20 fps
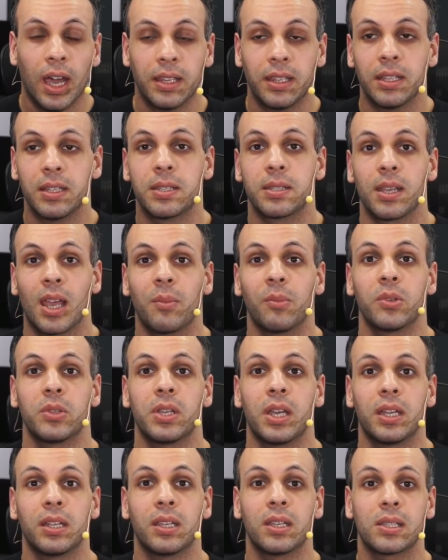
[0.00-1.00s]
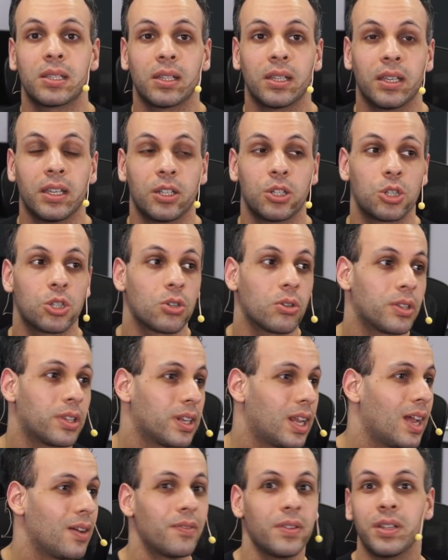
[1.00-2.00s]
and then simultaneously ensure
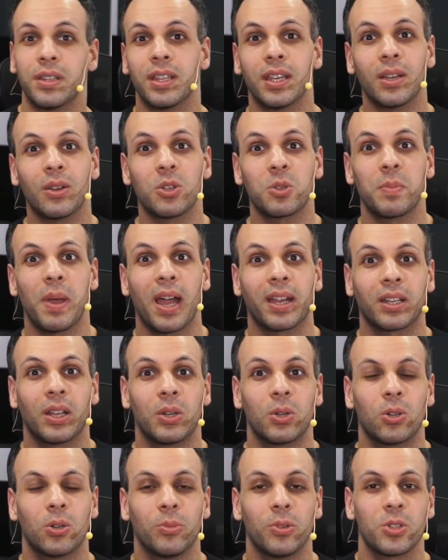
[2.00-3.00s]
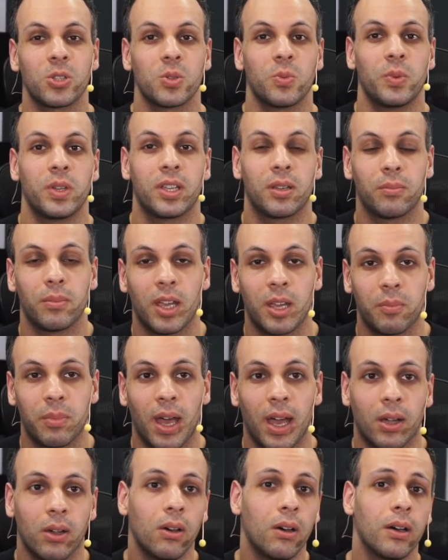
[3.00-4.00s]
that everything goes back to normal so we can make
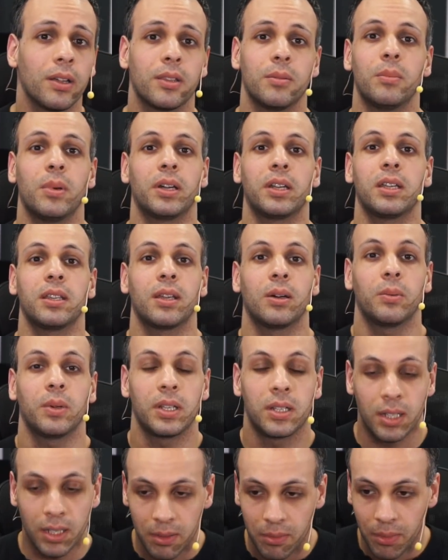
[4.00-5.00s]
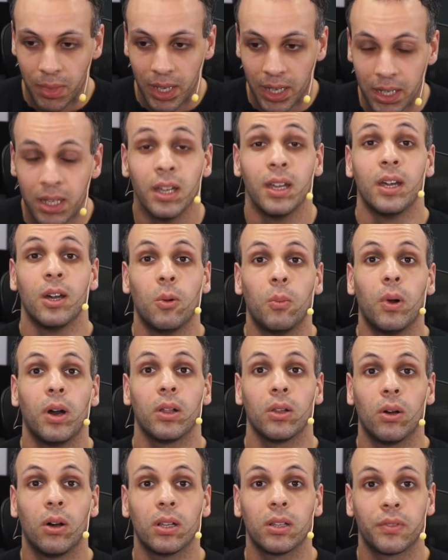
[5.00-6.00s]
back all the money that we didn't make
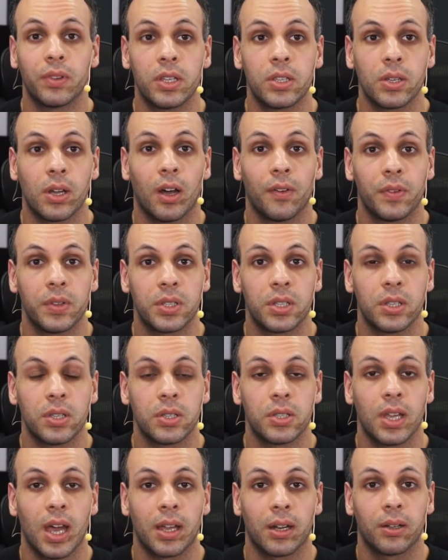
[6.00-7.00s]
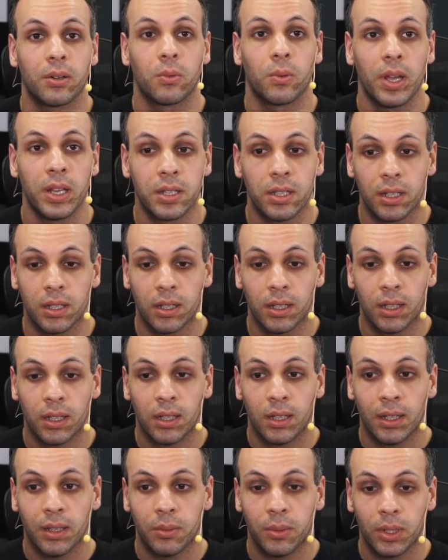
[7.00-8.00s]
while all of these offices sat on rented.
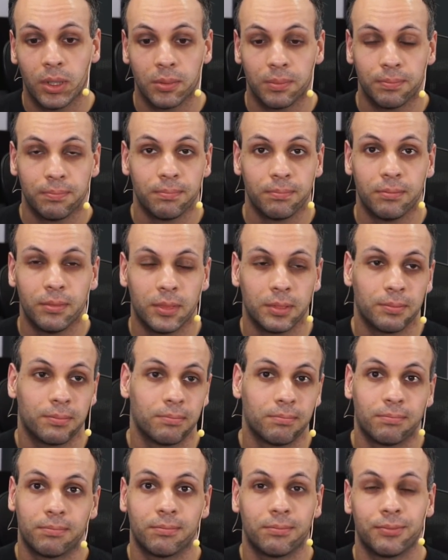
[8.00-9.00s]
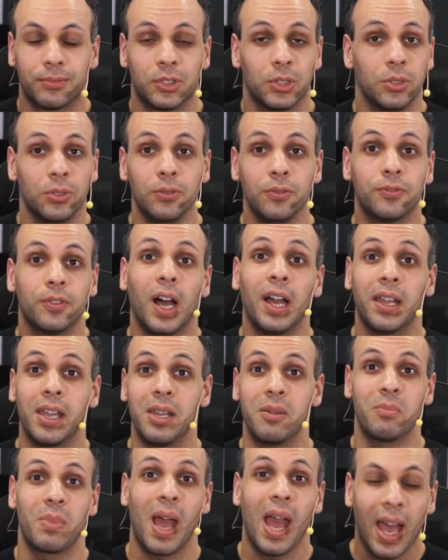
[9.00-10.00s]
Well, too
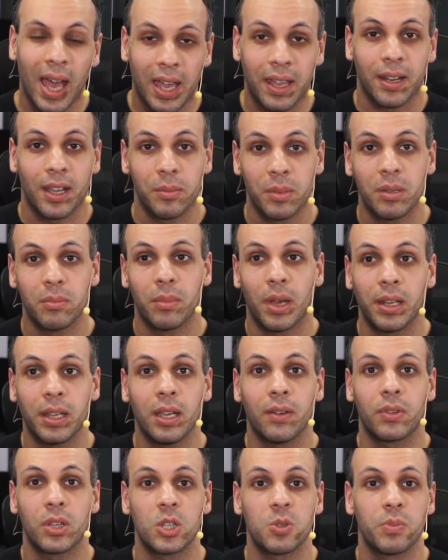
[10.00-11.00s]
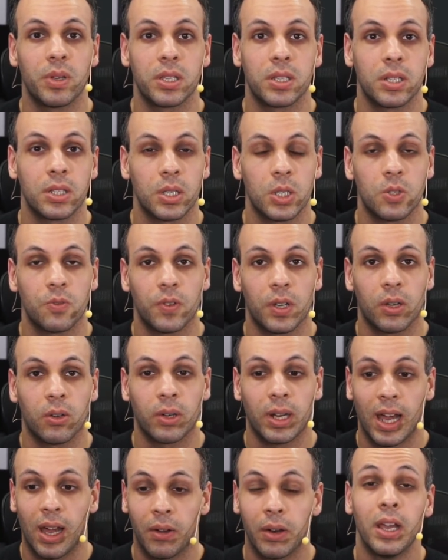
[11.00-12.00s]
fucking bad. I mean, many of these businesses
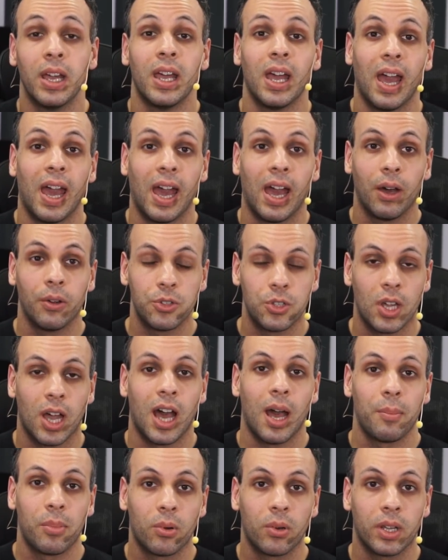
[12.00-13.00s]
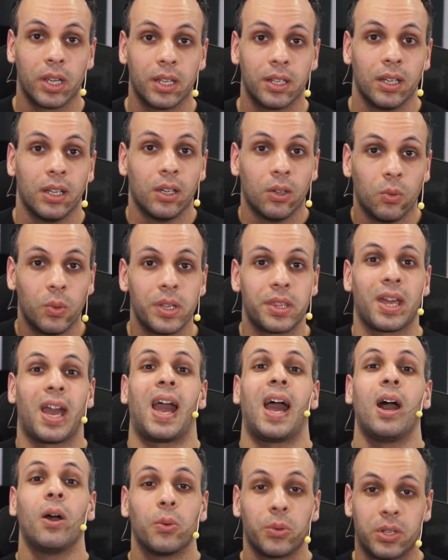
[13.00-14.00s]
figured out how to operate
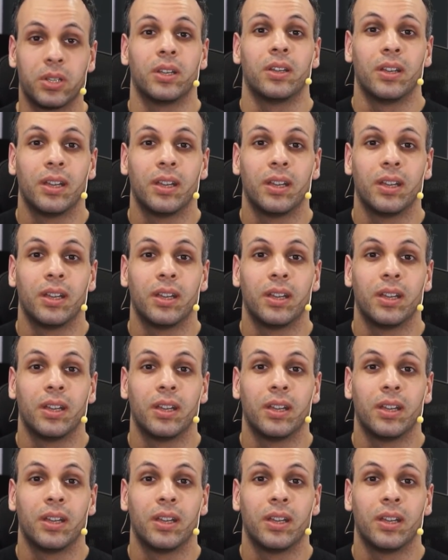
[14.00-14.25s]
without